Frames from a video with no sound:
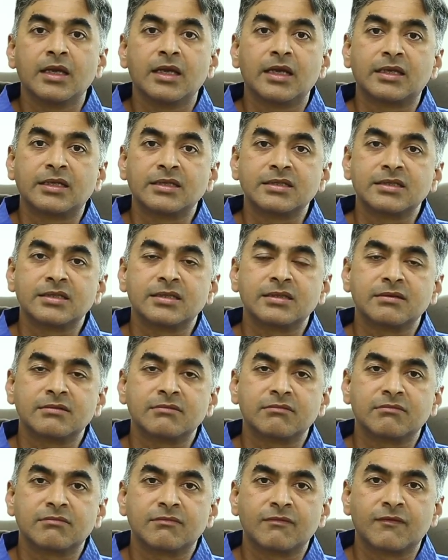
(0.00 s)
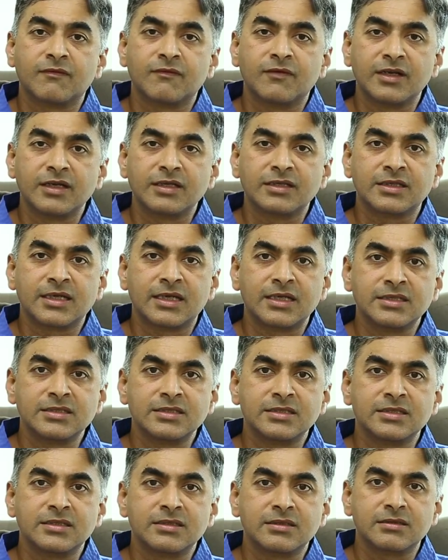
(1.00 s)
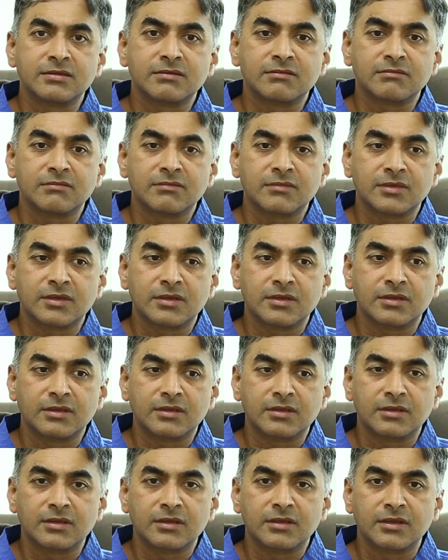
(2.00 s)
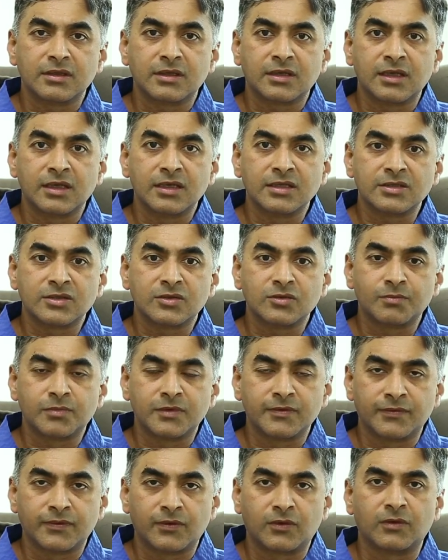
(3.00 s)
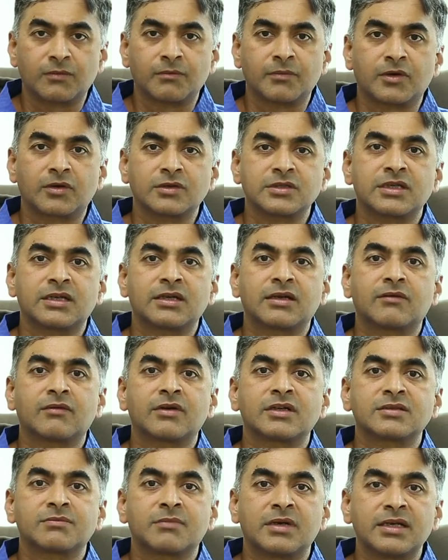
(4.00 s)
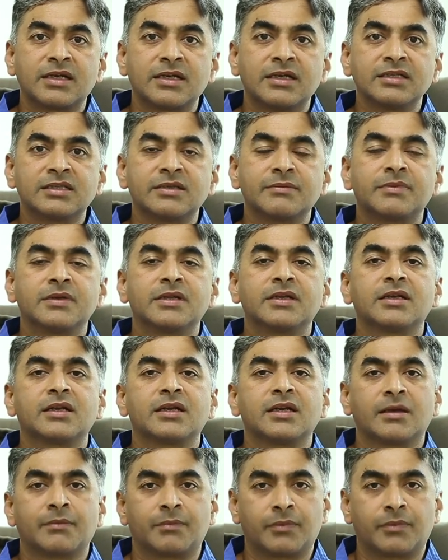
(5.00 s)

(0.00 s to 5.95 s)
It is a very challenging case to perform because it requires multidisciplinary